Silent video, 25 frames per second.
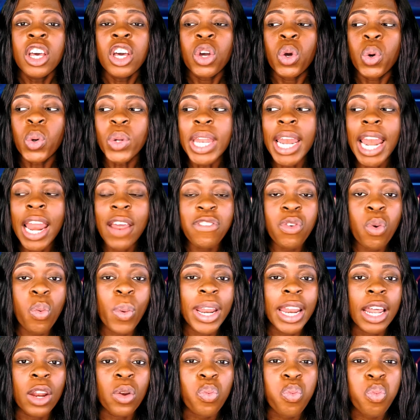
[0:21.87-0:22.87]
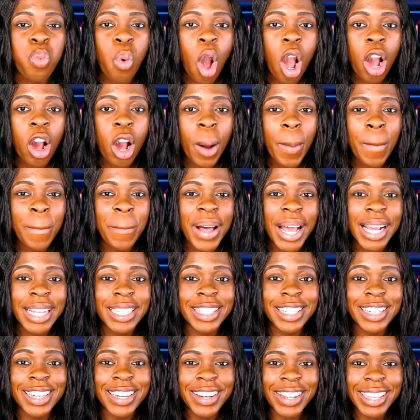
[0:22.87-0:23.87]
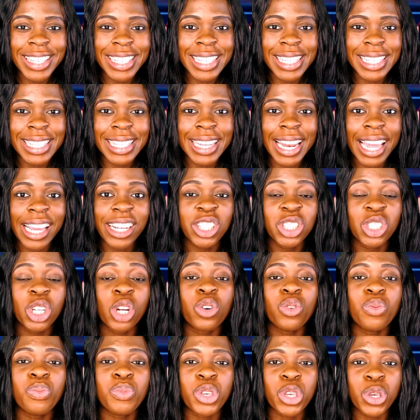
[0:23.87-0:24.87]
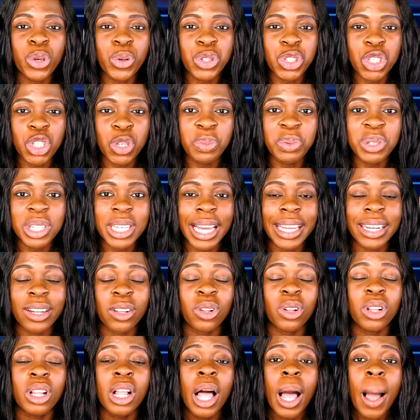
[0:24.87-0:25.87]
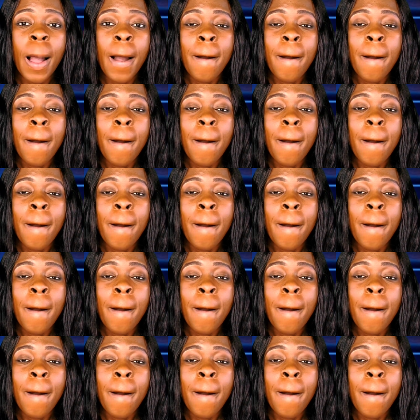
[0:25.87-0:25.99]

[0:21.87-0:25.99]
Good day everyone and welcome back to Nurses Lecture Room YouTube channel.